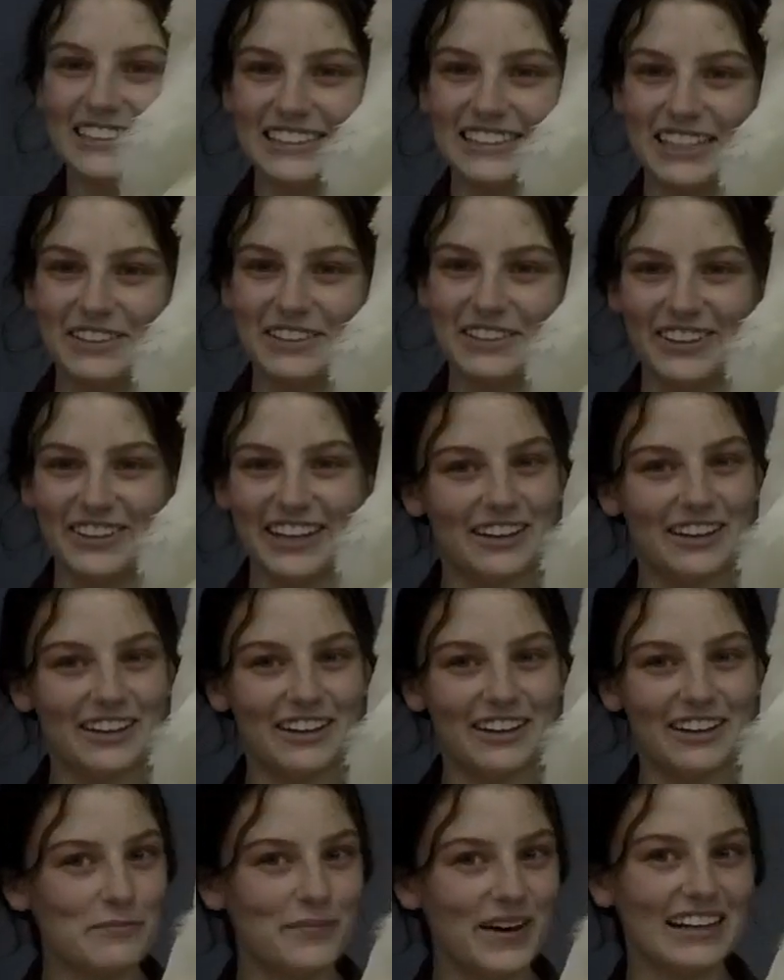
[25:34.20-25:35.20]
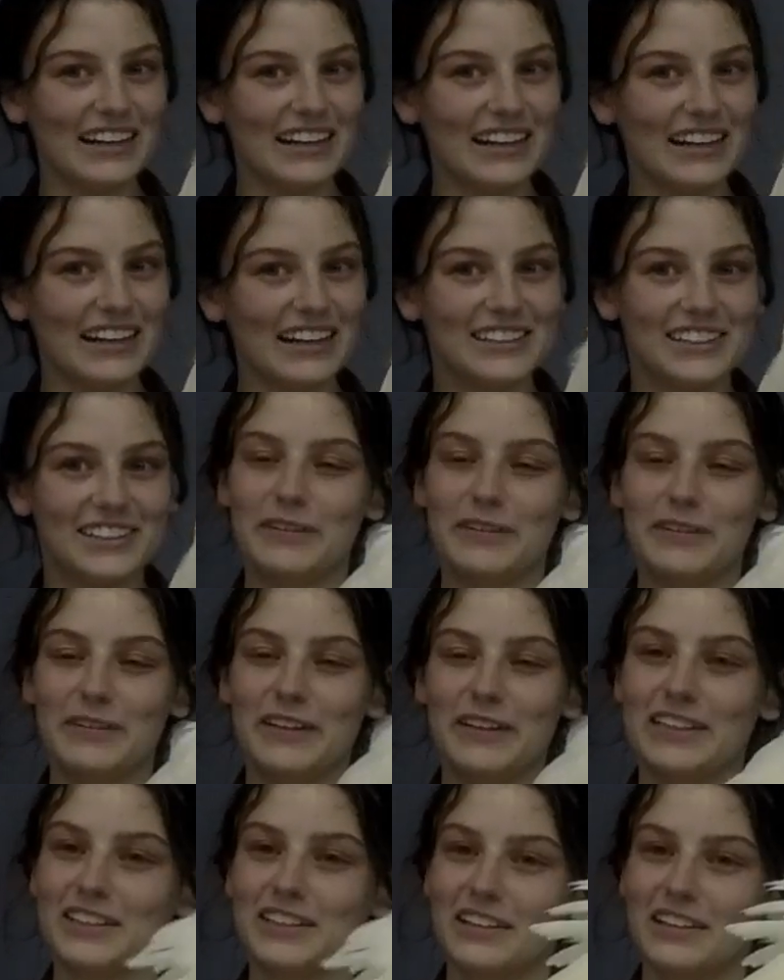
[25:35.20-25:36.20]
communicating right back. So she
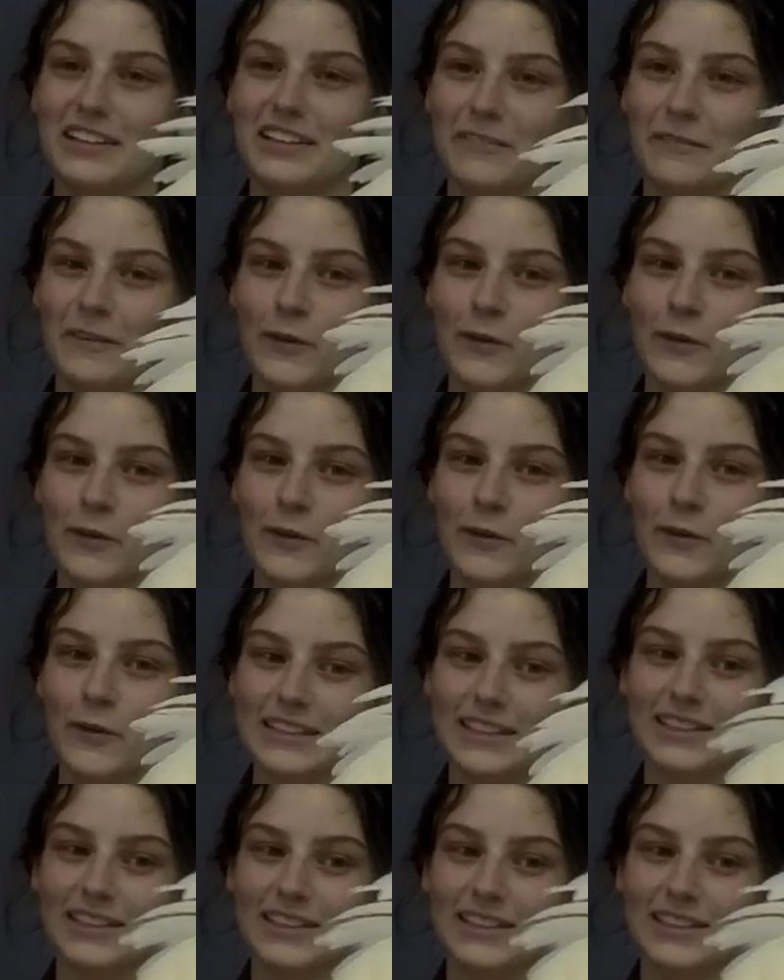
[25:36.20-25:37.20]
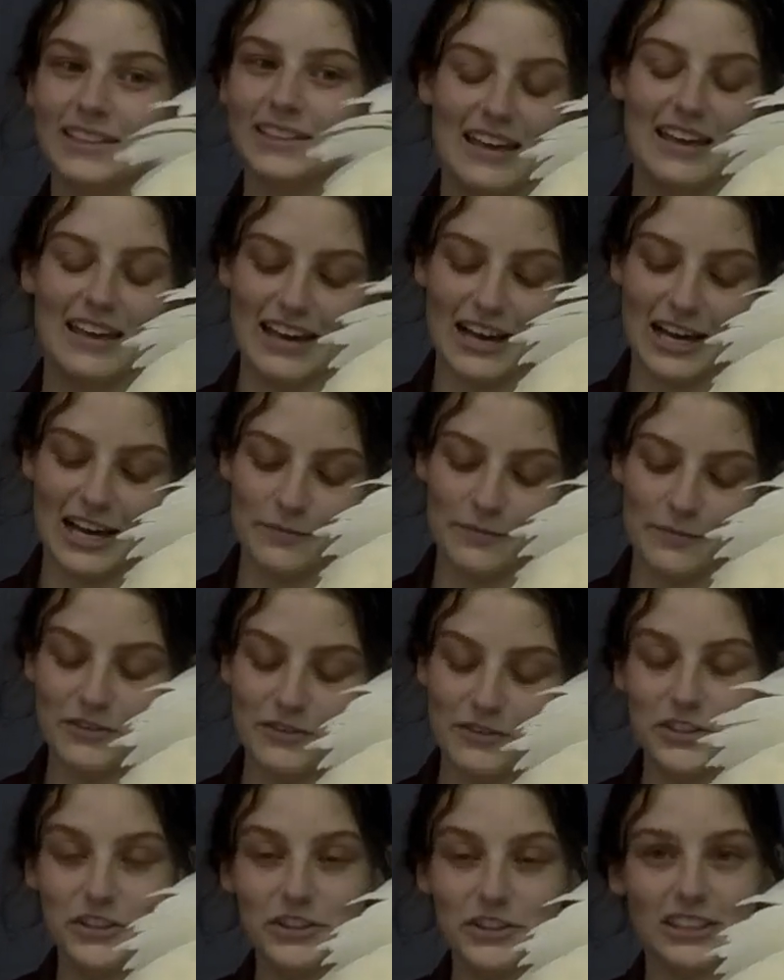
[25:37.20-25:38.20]
makes a lot of little noises. If you
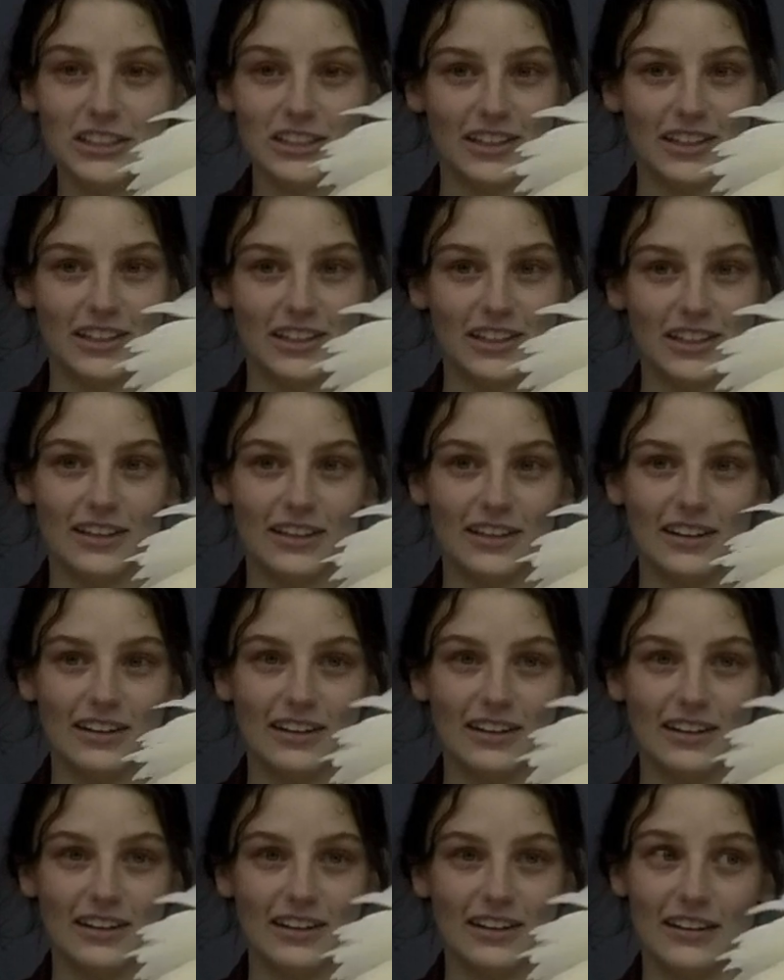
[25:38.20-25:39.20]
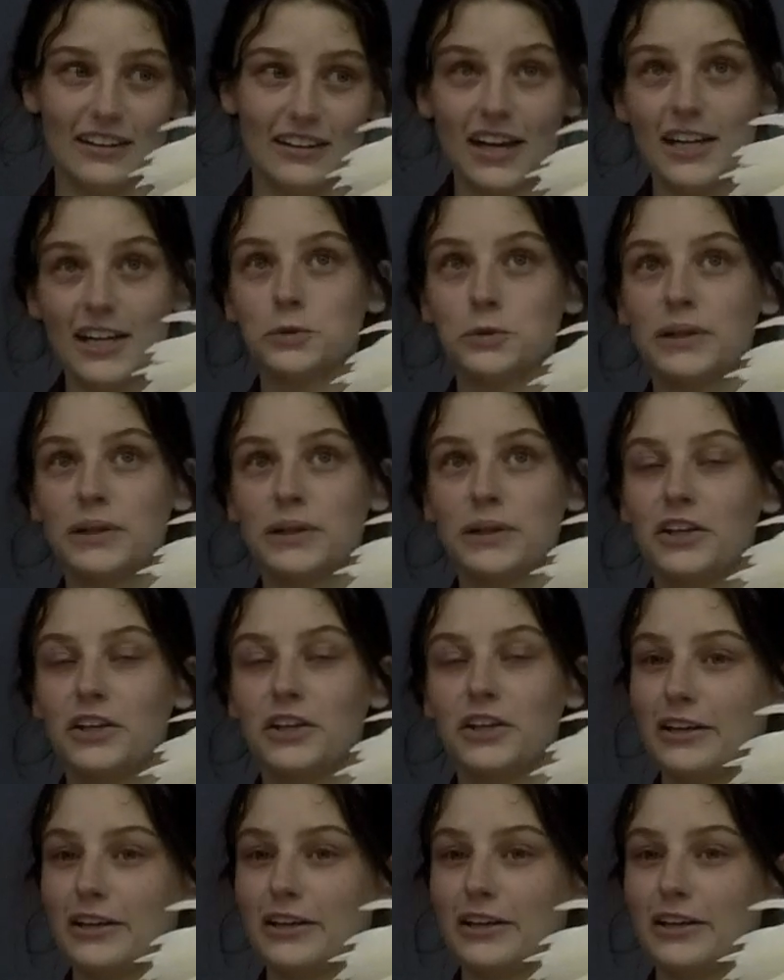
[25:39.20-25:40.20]
tuned in earlier last week, you
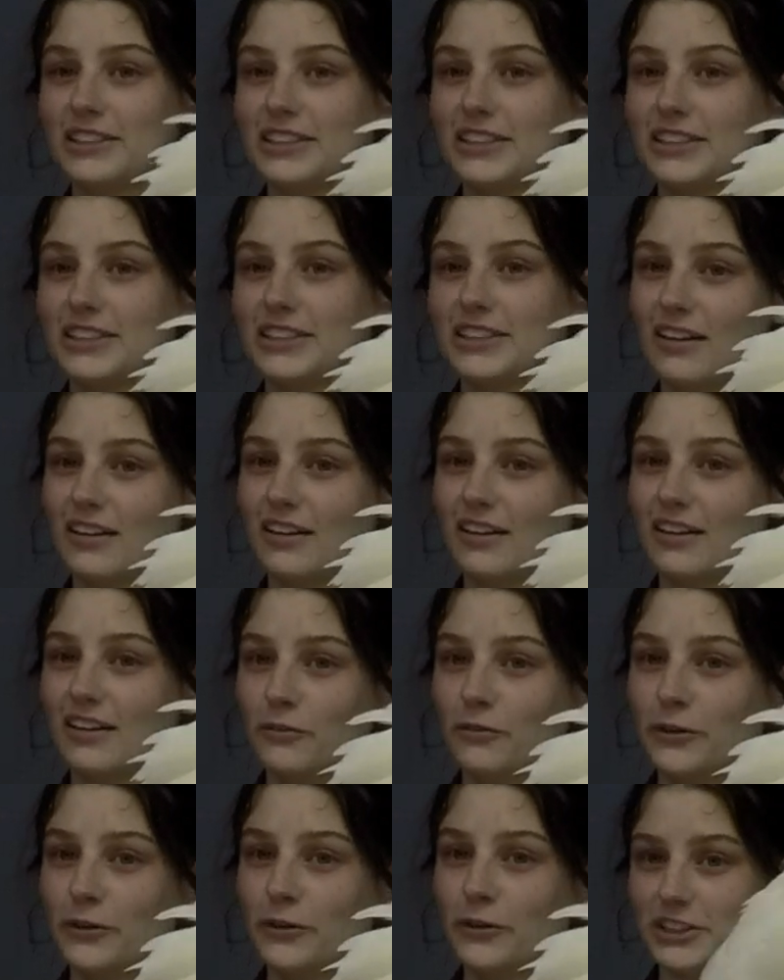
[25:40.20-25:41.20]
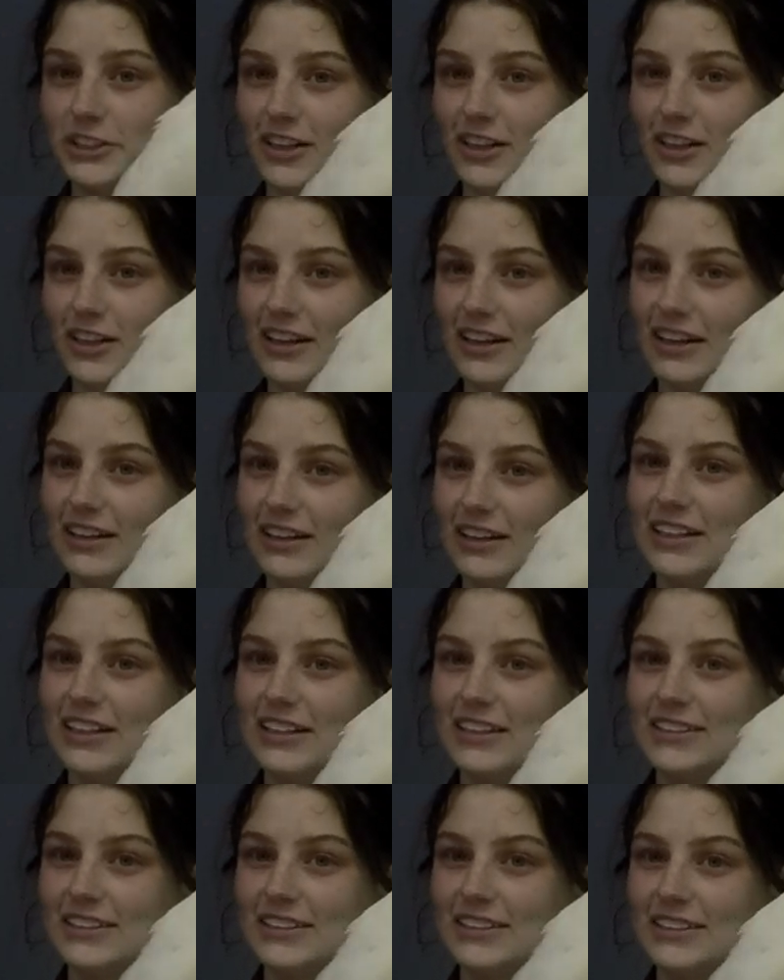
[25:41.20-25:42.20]
might have seen our rooster, and he
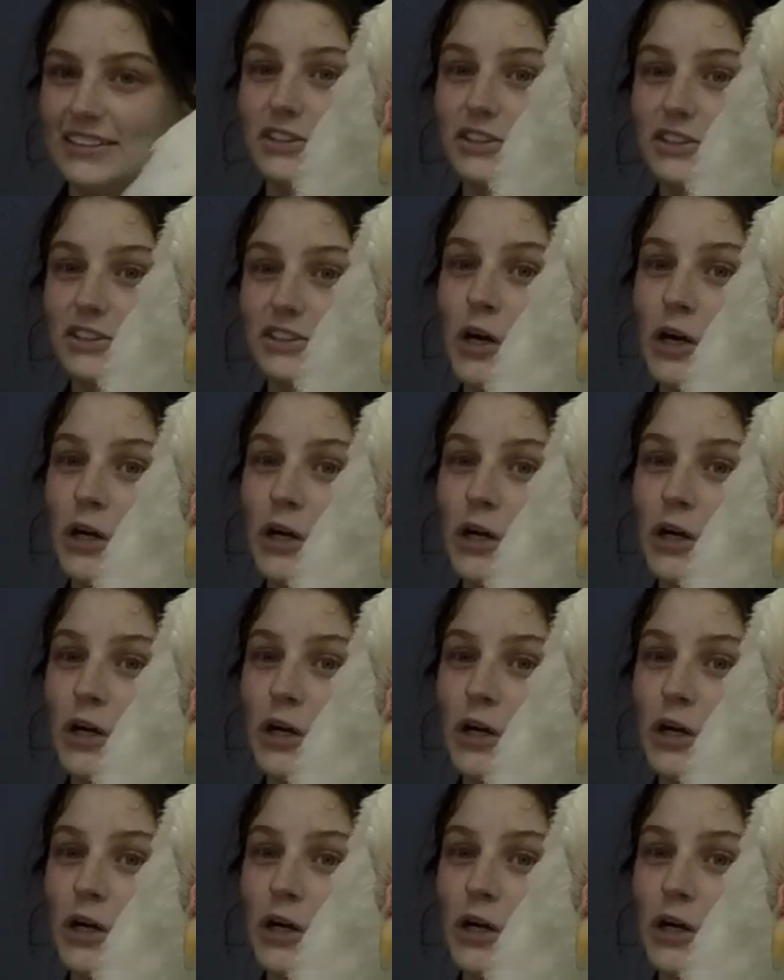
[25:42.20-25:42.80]
does crow a